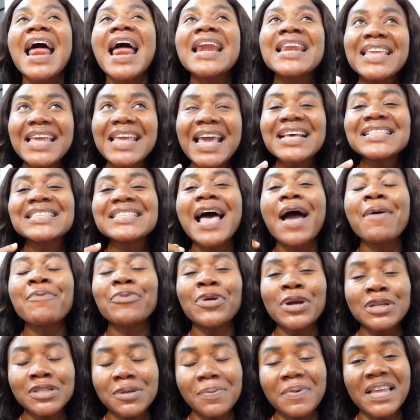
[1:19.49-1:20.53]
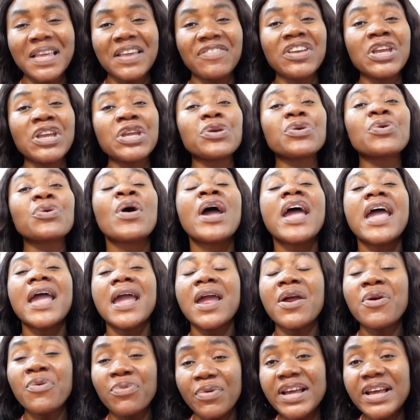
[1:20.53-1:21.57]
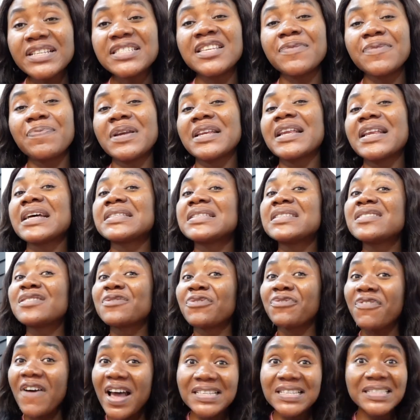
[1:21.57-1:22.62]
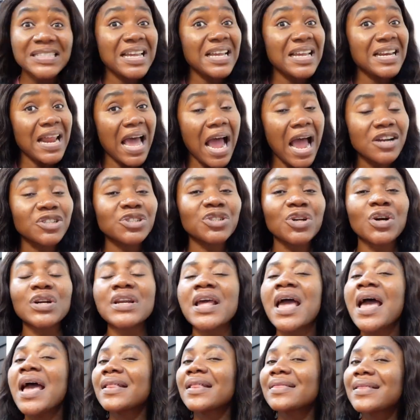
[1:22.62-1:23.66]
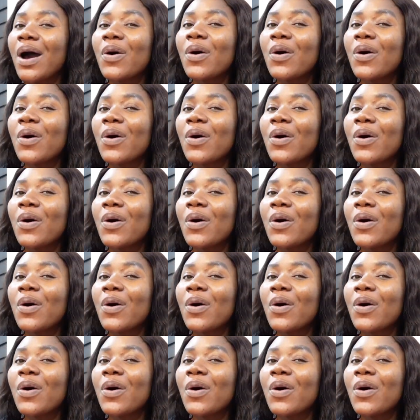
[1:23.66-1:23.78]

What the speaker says: And yes, I'm going to be giving you a recipe that is fast in action,